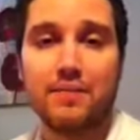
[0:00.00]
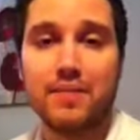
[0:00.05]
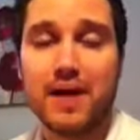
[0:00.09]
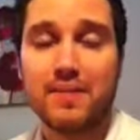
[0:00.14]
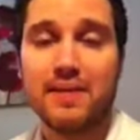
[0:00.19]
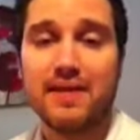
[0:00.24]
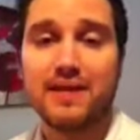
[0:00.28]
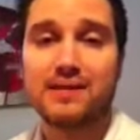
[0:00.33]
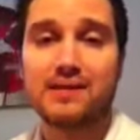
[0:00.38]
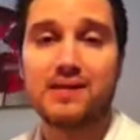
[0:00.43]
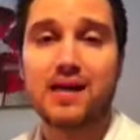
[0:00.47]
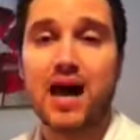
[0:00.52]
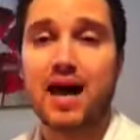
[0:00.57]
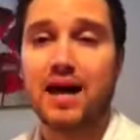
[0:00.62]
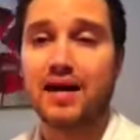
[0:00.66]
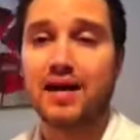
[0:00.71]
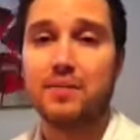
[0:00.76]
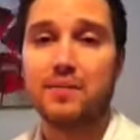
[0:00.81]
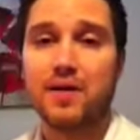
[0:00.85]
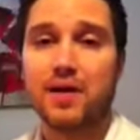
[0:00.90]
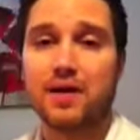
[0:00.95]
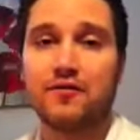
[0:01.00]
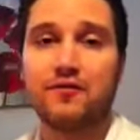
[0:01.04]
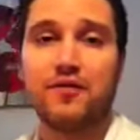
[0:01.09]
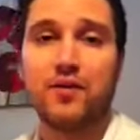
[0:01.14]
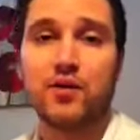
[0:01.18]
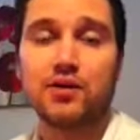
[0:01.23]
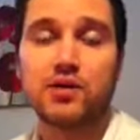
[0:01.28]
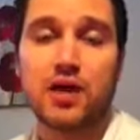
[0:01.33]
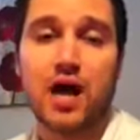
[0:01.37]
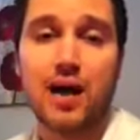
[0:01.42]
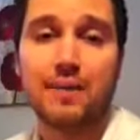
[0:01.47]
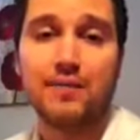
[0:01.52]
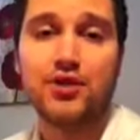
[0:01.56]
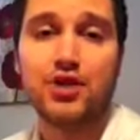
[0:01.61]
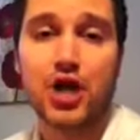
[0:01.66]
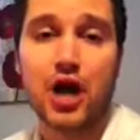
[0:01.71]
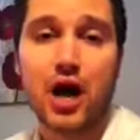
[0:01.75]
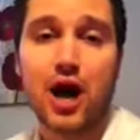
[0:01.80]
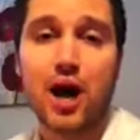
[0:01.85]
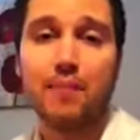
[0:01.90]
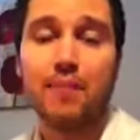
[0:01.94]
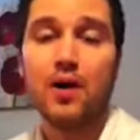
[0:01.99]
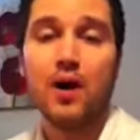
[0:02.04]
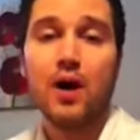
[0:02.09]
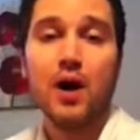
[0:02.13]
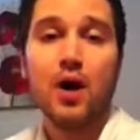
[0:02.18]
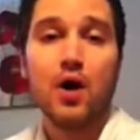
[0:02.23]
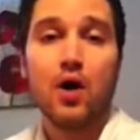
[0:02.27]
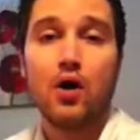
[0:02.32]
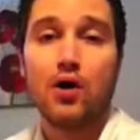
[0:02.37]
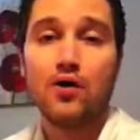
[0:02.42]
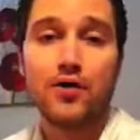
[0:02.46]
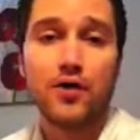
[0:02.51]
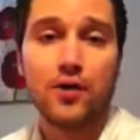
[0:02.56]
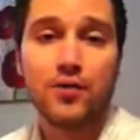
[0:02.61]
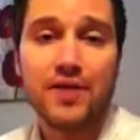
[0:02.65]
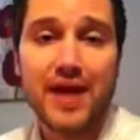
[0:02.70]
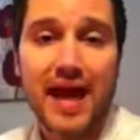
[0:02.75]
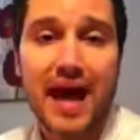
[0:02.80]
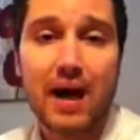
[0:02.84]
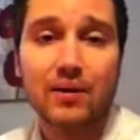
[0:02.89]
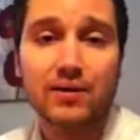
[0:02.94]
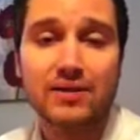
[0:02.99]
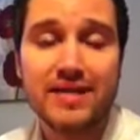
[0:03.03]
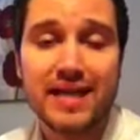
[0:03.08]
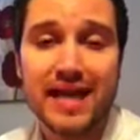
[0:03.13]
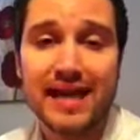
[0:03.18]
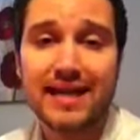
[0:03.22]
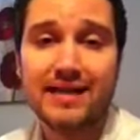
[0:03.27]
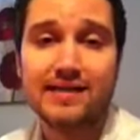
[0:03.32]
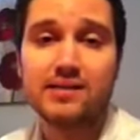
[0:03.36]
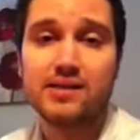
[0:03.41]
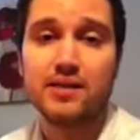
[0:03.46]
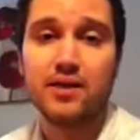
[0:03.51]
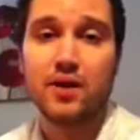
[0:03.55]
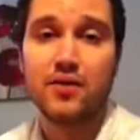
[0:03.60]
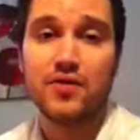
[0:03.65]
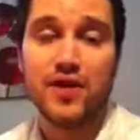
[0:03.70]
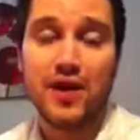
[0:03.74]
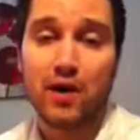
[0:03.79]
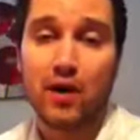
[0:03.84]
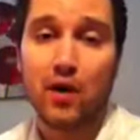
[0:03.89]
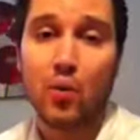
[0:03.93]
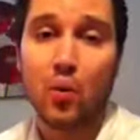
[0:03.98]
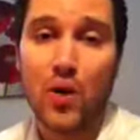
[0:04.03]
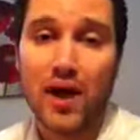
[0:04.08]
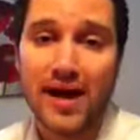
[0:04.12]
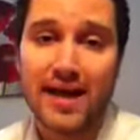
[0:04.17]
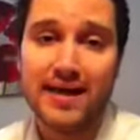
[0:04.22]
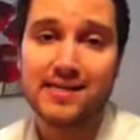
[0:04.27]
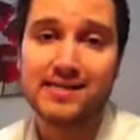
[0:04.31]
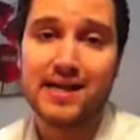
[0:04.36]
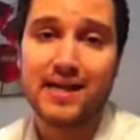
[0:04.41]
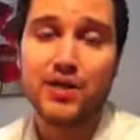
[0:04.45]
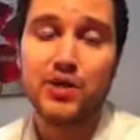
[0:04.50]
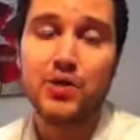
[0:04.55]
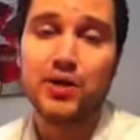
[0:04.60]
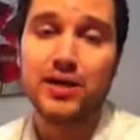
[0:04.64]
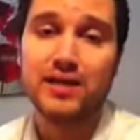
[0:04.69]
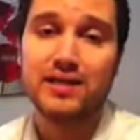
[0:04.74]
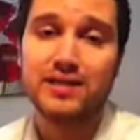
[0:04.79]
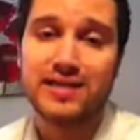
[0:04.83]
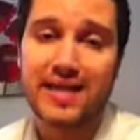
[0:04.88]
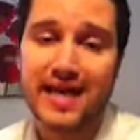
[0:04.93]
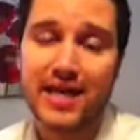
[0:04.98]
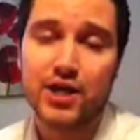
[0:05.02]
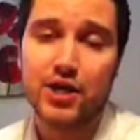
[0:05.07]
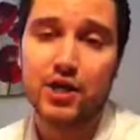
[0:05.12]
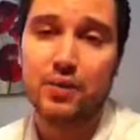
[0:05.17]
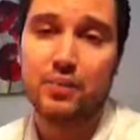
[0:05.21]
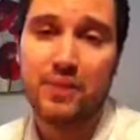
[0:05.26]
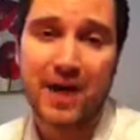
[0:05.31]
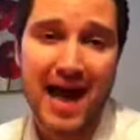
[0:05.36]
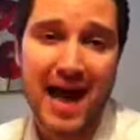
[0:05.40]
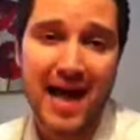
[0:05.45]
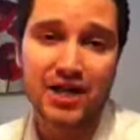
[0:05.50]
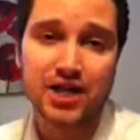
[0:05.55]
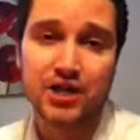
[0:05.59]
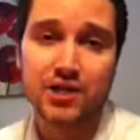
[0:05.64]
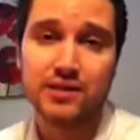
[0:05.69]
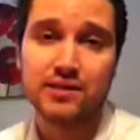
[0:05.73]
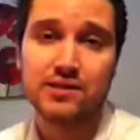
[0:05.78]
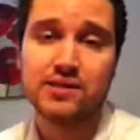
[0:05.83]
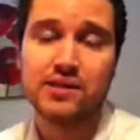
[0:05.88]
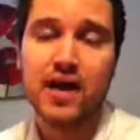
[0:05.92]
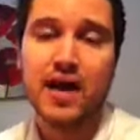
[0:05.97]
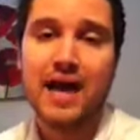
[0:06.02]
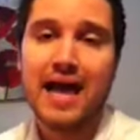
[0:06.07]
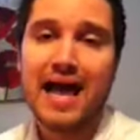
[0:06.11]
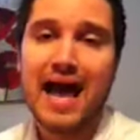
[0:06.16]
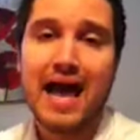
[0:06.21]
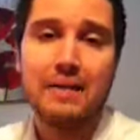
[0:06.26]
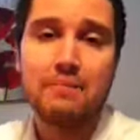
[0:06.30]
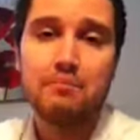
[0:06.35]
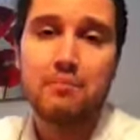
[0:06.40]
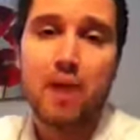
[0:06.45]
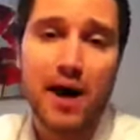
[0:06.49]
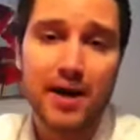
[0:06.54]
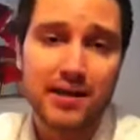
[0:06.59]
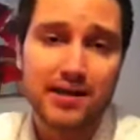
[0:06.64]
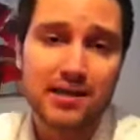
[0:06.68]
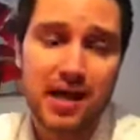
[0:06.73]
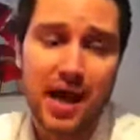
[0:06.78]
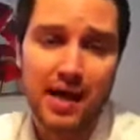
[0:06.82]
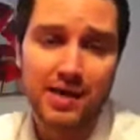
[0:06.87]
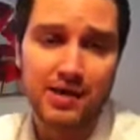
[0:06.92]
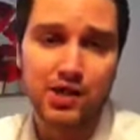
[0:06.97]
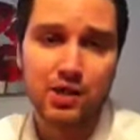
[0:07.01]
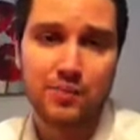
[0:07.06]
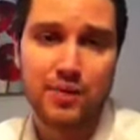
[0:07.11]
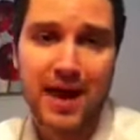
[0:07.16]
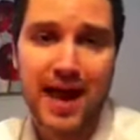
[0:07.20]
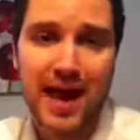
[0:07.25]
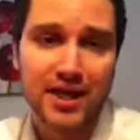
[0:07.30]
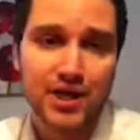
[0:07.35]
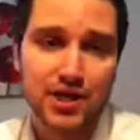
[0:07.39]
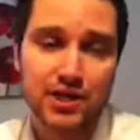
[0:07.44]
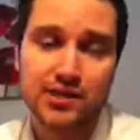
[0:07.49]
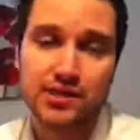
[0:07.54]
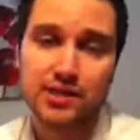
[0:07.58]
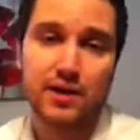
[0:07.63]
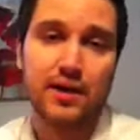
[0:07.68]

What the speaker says: Maybe it's not going to be a full-time job, although nowadays, you know, there are ways that you can take your passions and monetize your passions.